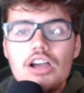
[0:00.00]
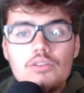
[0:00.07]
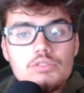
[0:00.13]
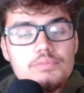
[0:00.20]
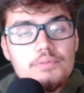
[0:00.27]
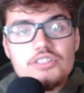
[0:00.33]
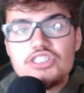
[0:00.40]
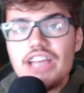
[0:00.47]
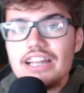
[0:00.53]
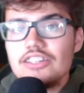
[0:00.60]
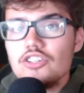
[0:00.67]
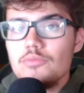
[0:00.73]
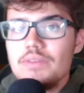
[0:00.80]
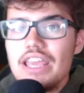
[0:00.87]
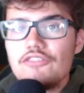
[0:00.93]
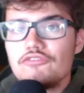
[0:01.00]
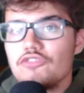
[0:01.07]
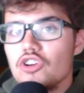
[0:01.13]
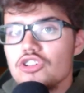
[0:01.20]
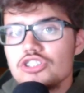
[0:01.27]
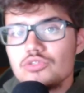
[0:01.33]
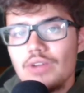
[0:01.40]
was projected to be a
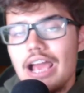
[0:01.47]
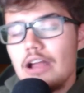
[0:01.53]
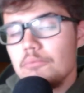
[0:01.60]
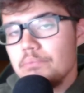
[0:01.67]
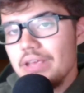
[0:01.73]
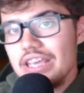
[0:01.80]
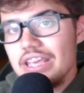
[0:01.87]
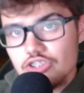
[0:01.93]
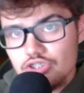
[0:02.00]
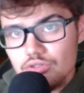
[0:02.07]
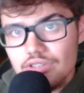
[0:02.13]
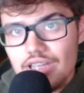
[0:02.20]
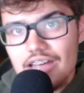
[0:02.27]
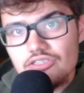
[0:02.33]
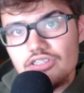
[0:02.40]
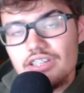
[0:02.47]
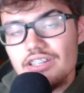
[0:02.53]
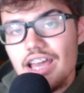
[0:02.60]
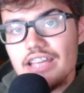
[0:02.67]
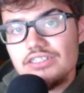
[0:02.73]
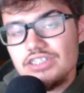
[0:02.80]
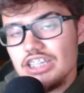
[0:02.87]
first-round pick in
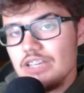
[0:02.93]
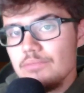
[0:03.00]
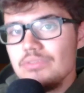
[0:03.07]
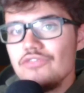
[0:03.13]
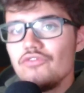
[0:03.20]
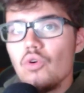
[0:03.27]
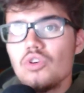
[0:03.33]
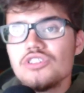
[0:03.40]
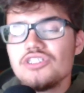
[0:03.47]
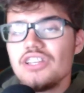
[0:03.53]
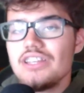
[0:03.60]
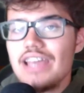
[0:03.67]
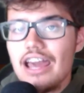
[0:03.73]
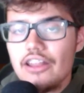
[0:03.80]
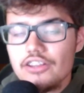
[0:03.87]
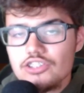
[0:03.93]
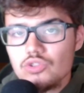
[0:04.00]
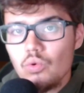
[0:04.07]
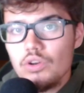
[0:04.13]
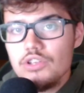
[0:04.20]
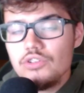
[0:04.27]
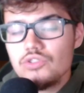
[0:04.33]
2019 before sitting out of the
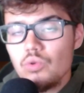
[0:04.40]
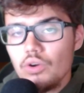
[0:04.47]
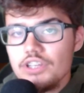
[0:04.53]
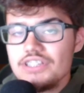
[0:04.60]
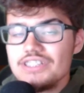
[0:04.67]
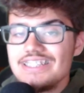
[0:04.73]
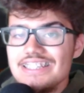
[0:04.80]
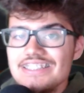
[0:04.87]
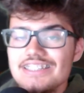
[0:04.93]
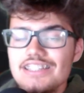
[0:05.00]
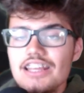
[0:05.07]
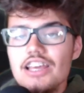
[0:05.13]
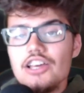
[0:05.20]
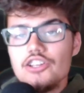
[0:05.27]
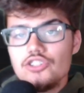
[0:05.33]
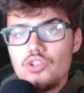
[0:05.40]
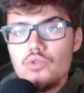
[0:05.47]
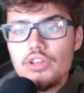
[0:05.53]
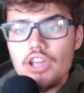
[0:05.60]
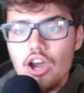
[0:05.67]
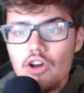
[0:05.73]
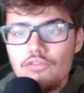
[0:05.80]
2020 season due to
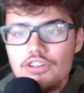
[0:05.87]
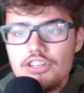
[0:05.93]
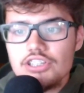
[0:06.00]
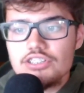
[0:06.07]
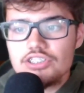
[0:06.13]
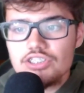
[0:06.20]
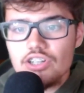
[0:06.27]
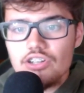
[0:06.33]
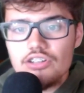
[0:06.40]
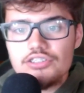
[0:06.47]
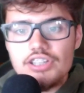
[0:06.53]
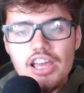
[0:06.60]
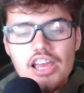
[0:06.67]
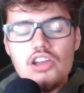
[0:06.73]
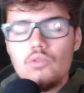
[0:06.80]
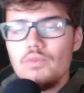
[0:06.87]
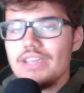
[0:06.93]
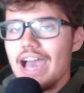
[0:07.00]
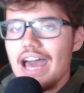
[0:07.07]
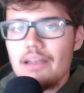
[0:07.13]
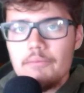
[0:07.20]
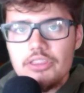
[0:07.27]
COVID concerns. We
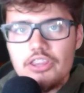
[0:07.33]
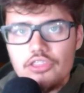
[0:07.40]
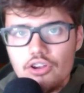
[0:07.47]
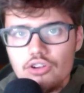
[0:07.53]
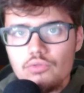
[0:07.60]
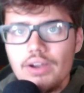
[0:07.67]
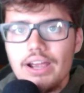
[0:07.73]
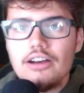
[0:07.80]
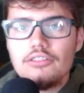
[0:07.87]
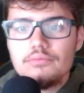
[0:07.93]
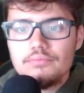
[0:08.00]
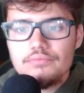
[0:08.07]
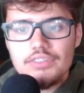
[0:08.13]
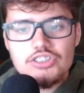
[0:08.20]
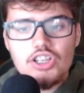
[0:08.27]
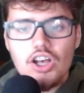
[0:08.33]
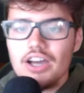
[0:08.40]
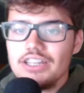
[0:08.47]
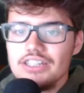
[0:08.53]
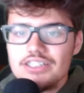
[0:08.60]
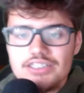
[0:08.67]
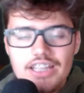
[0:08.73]
got him in the third round. That's all I
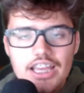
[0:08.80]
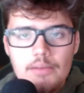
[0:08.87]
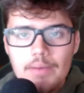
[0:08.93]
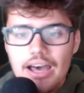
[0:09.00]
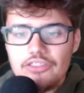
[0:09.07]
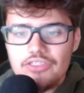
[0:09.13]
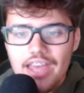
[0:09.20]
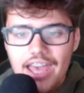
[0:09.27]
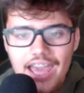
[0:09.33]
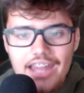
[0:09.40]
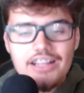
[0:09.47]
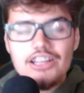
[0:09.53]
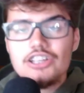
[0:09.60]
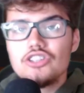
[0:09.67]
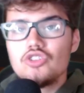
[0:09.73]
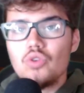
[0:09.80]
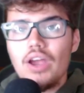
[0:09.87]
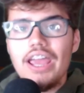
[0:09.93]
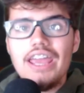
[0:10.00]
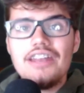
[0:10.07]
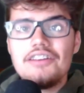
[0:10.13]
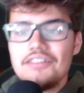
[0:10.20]
need to say about that.
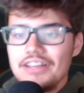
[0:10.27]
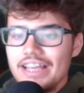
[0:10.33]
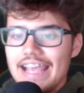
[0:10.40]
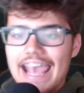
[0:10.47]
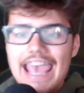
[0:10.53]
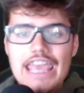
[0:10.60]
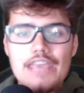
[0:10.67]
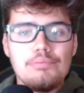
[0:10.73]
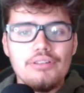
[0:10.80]
Grade, A+.